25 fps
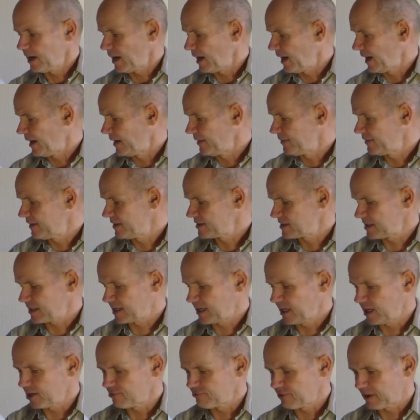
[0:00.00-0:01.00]
and there's a
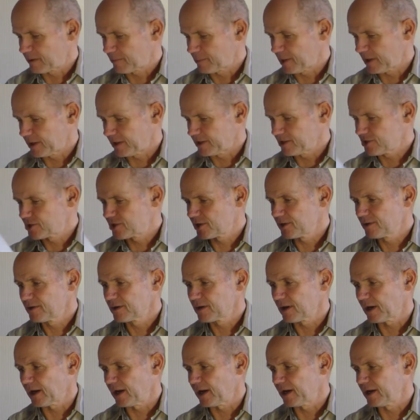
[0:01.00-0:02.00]
colouring page,
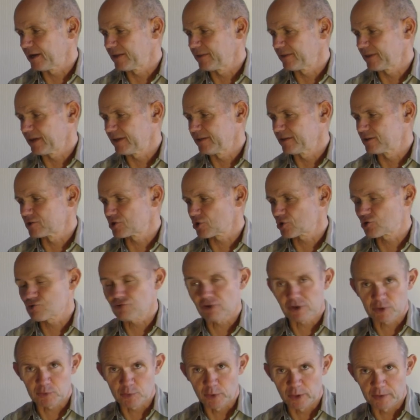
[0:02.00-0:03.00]
and then there's a
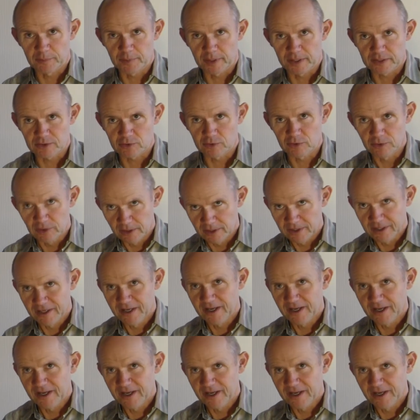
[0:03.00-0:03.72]
crossword puzzle,